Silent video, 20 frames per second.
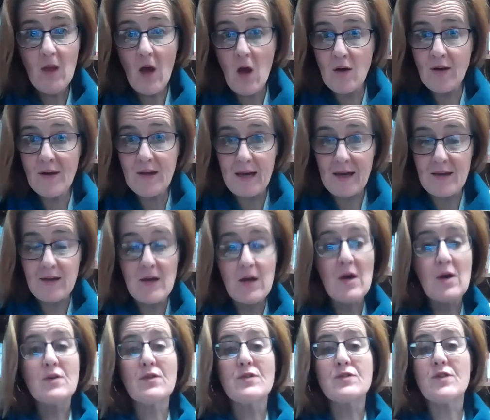Okay,
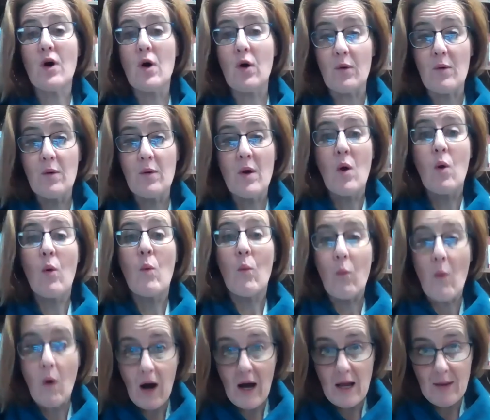so
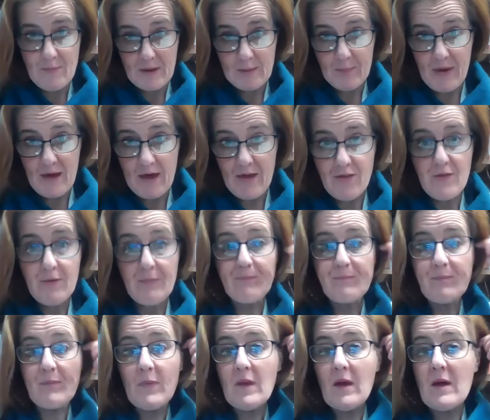why Macbeth?
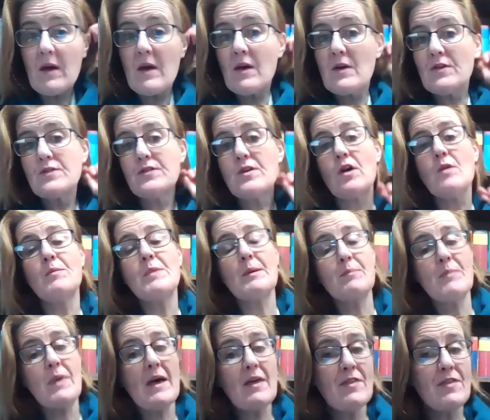So
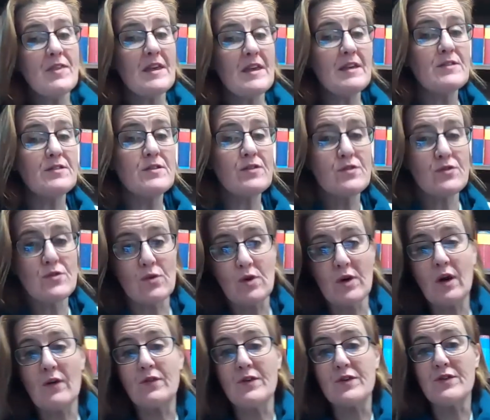Macbeth is the story
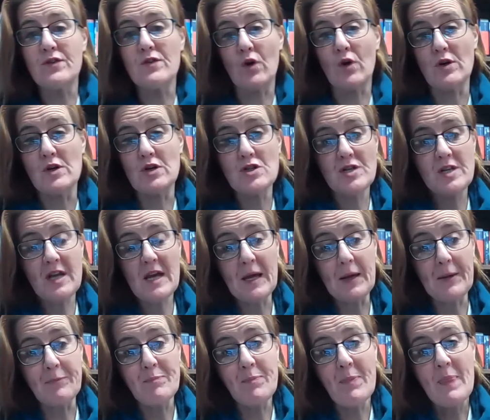of a Scottish
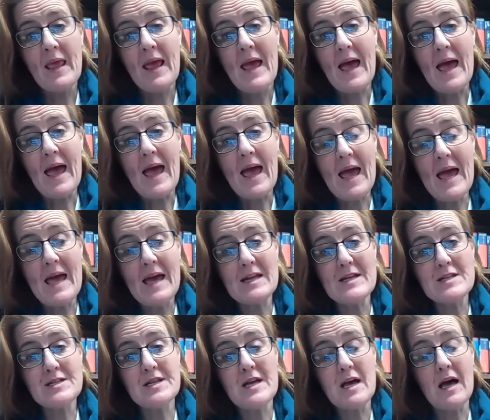king.
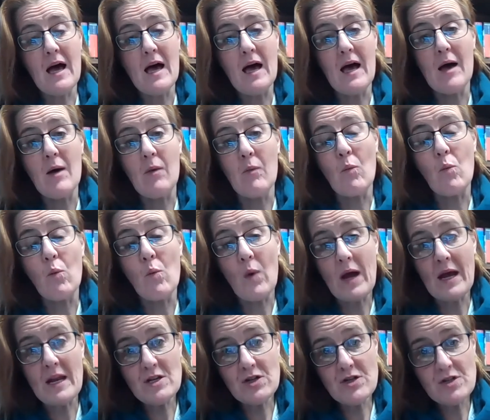And
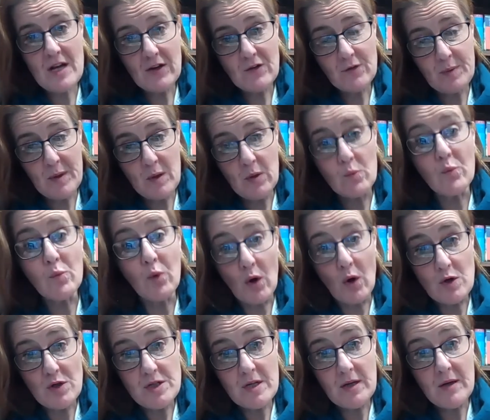when Shakespeare
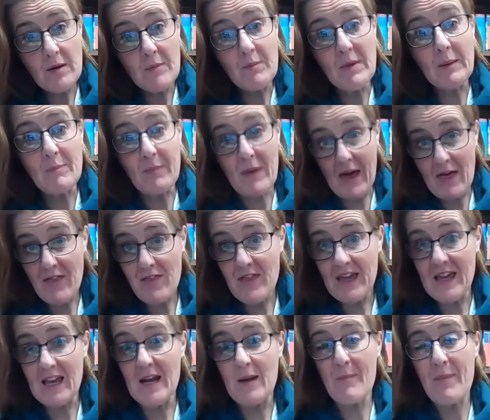wrote Macbeth
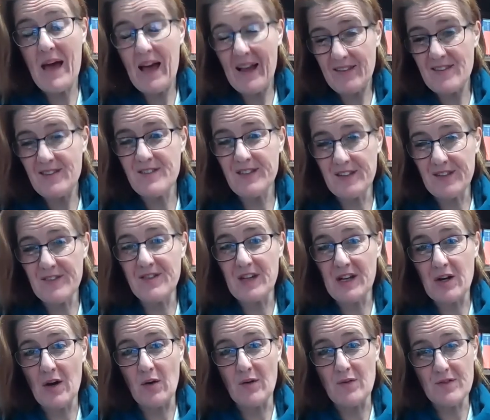in about
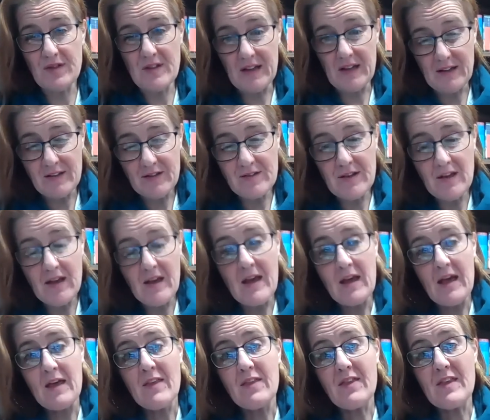1606,
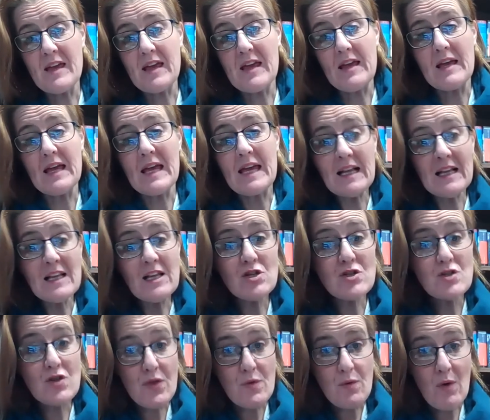the
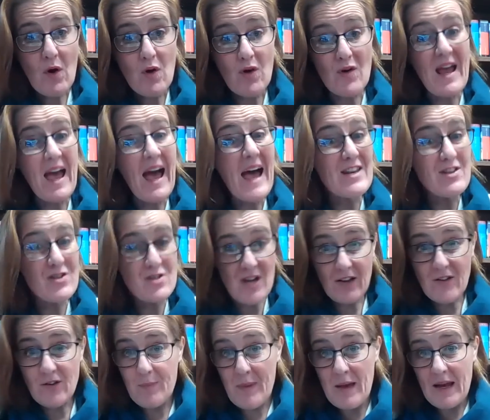English throne had
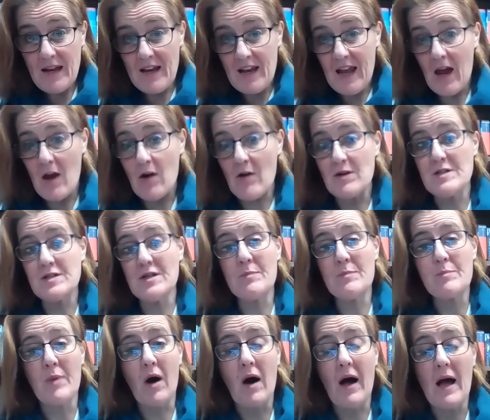just been inherited
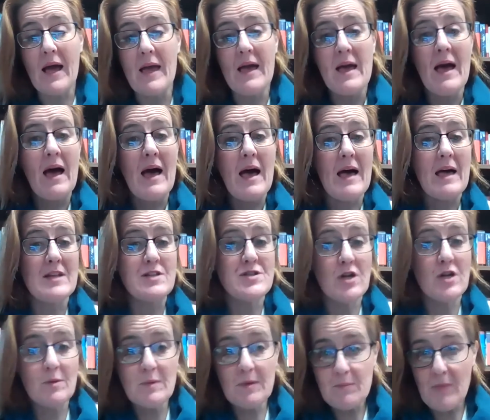by a
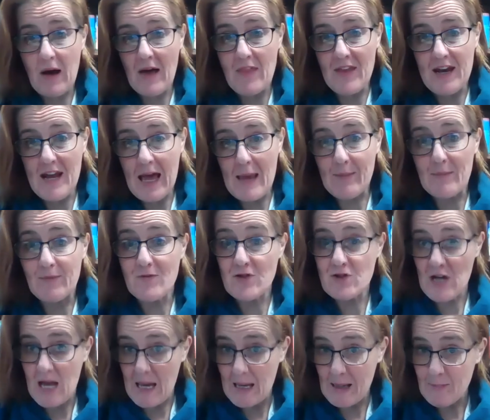gentleman by the name of
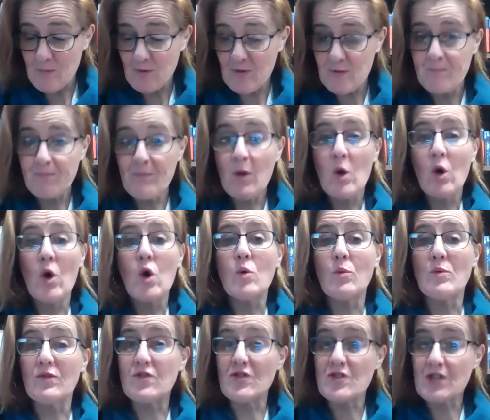James, who
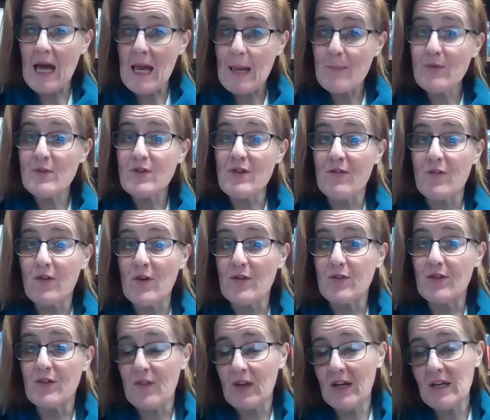was James I
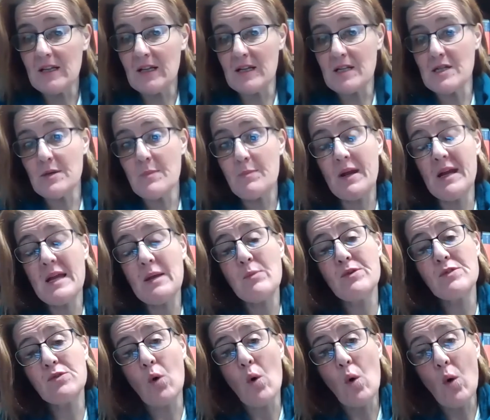of England, but he
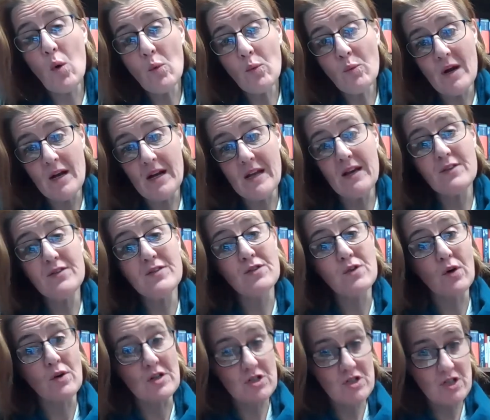was already a
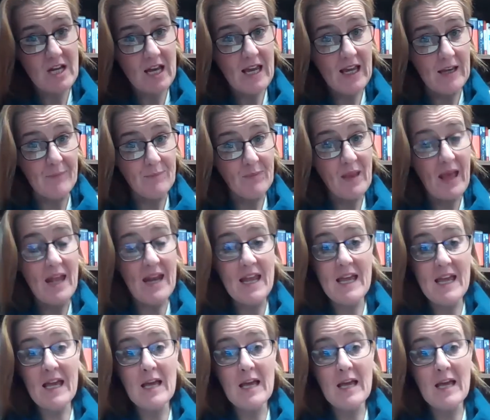Scottish king, and he